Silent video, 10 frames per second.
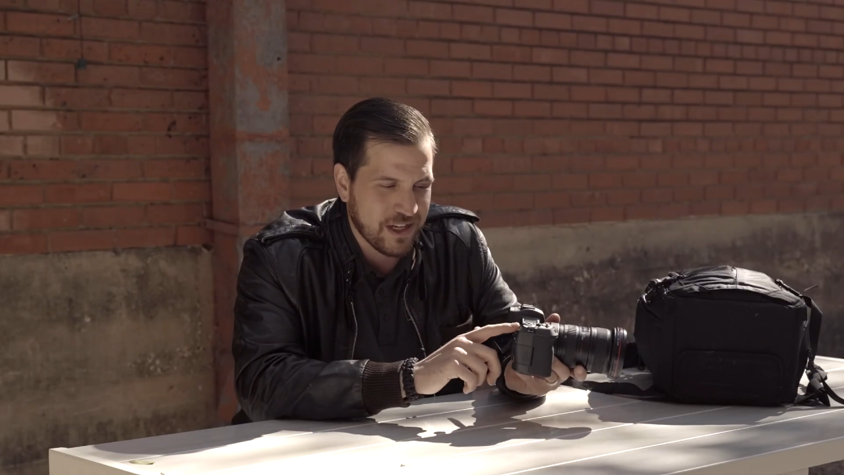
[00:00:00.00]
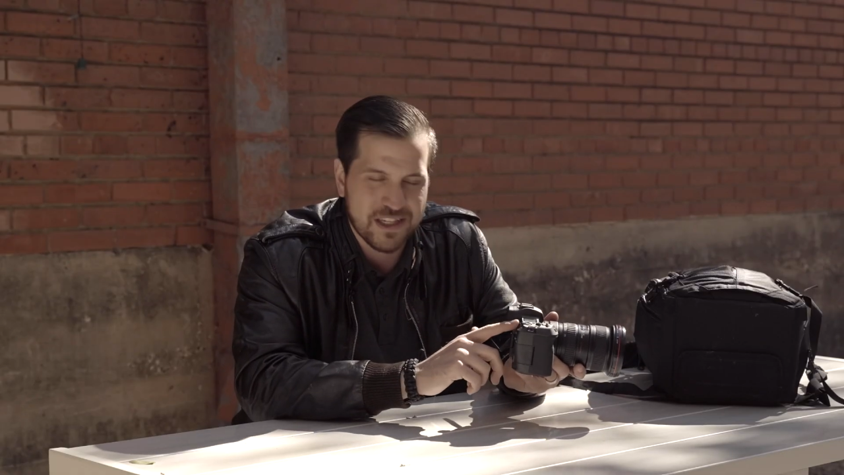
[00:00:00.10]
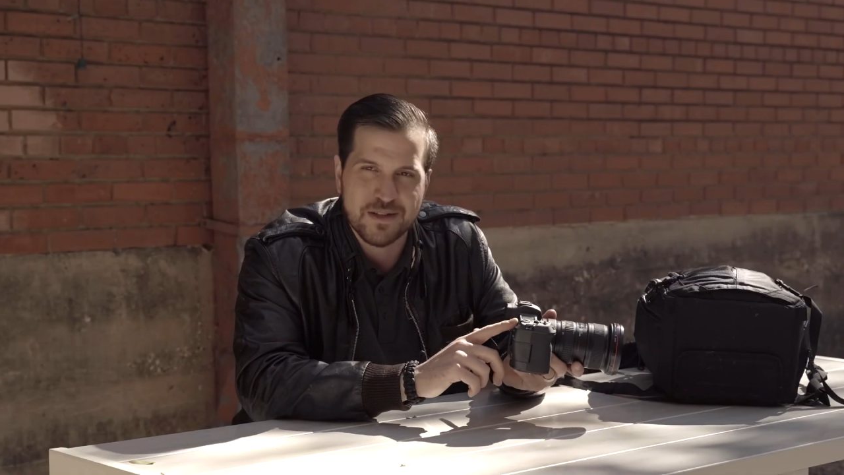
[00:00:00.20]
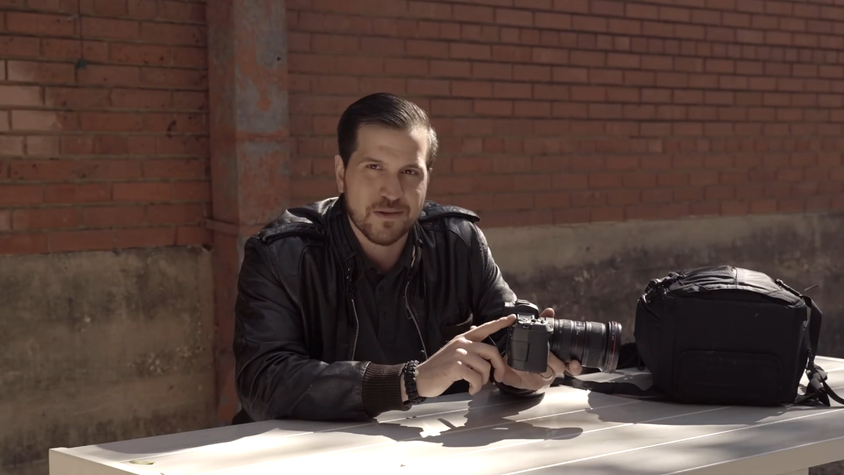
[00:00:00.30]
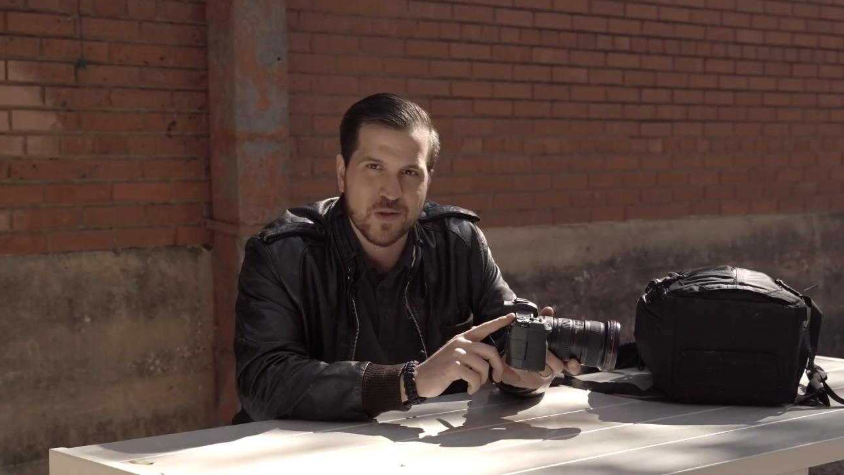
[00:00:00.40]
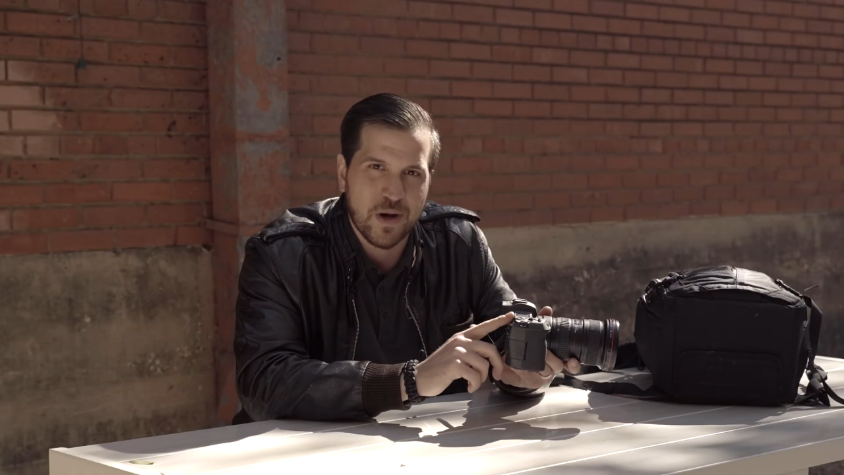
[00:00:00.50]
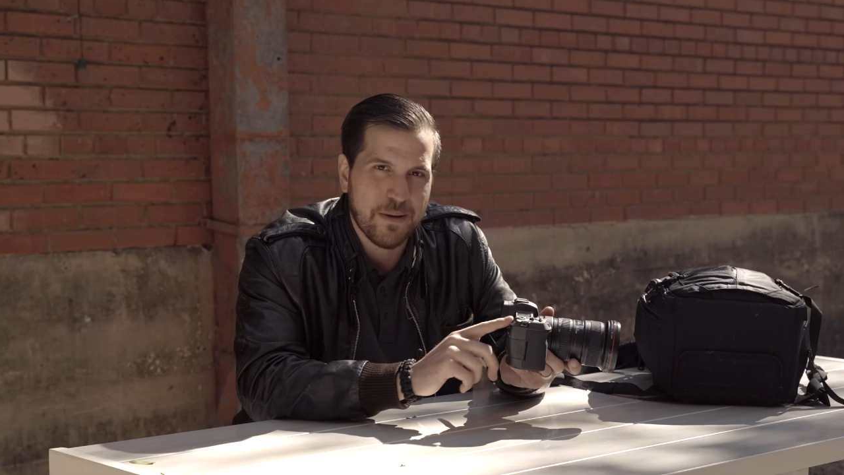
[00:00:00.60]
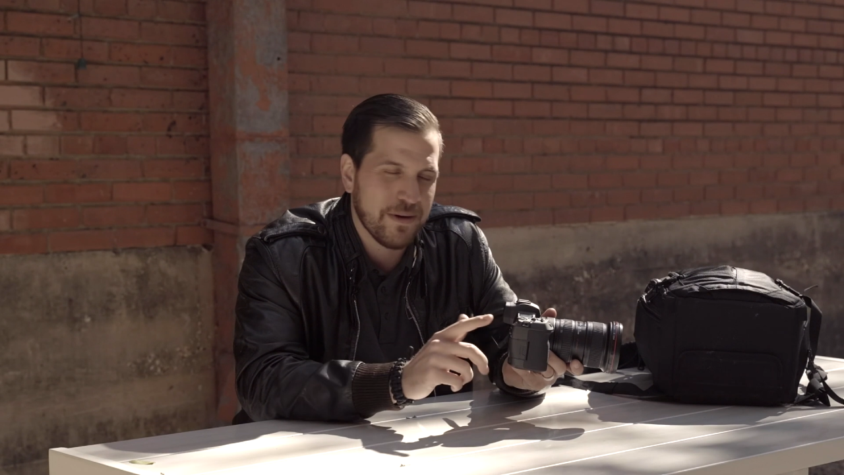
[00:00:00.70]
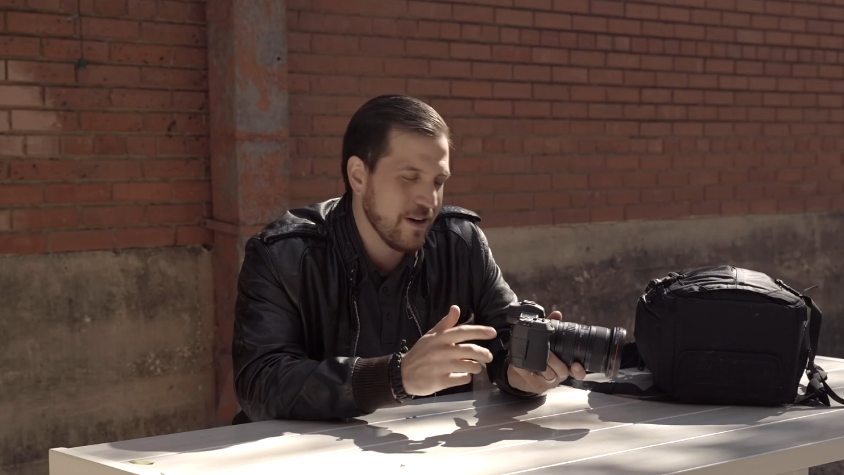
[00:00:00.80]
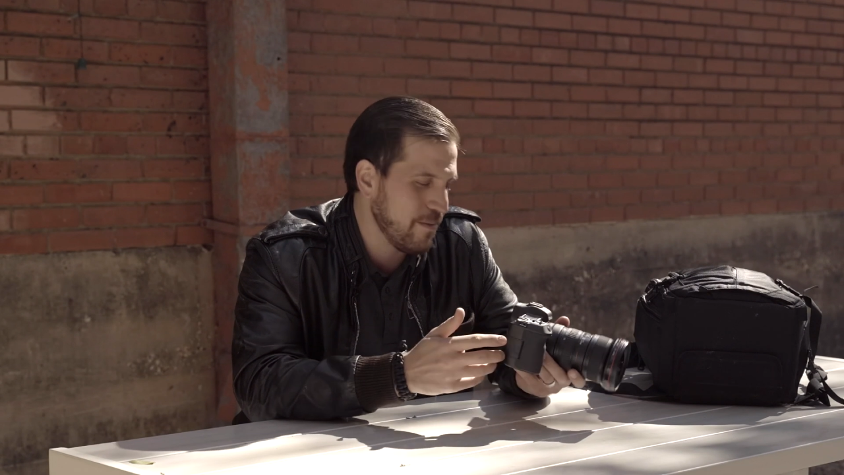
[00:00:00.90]
custom
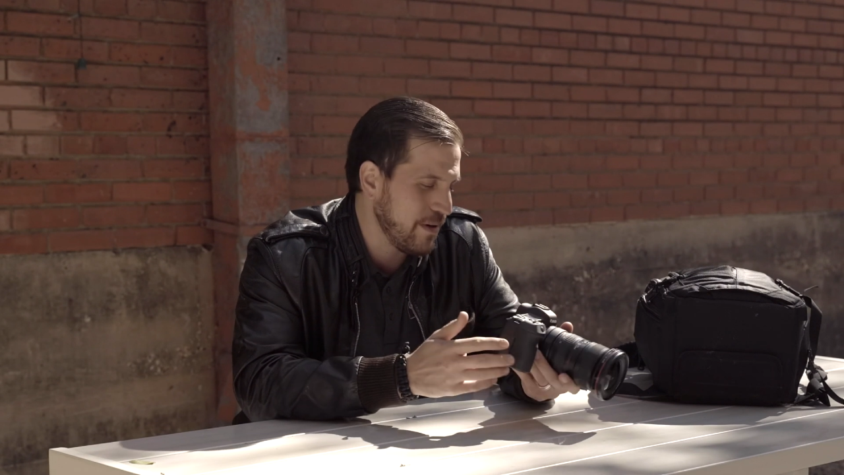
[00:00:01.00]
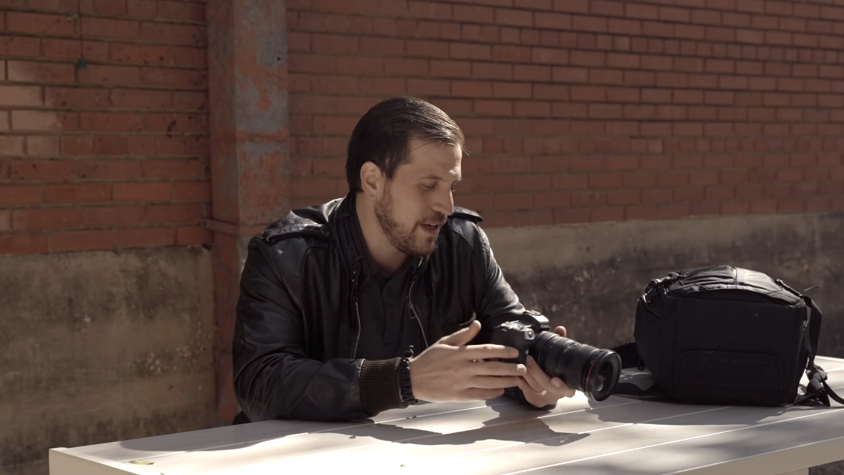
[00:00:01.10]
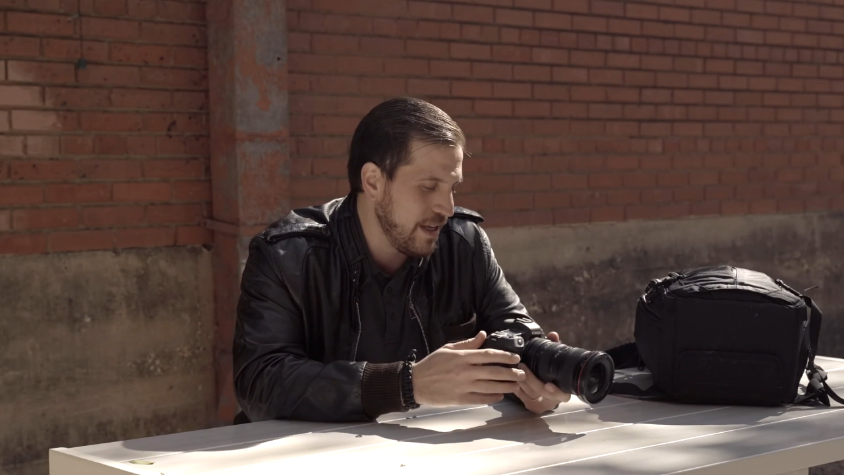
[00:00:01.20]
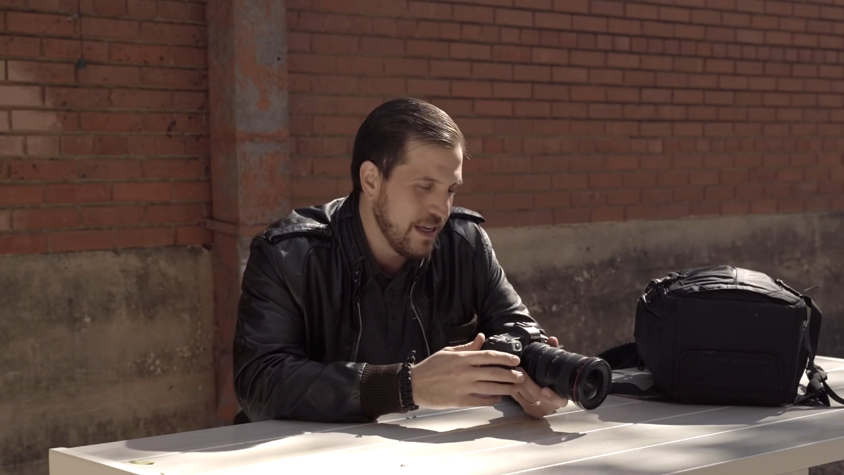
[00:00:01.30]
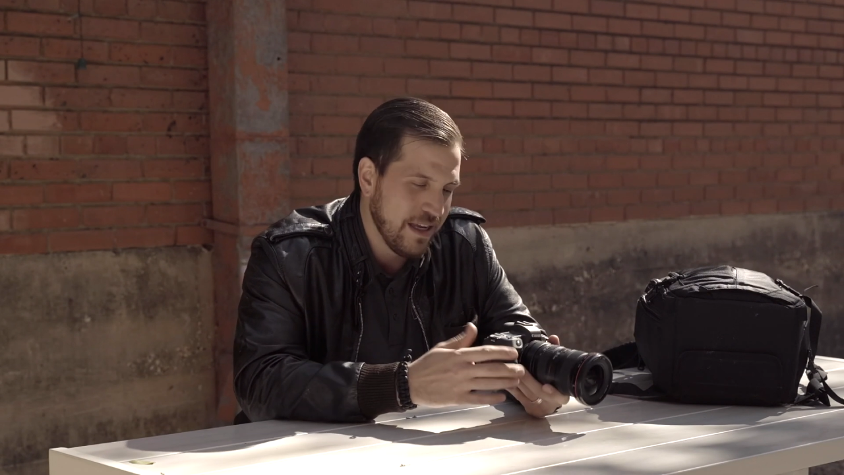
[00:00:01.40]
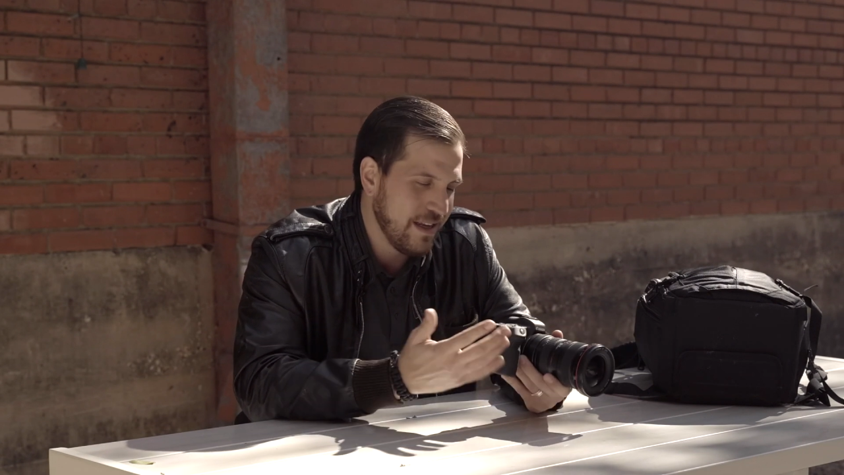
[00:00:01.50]
swipe here, but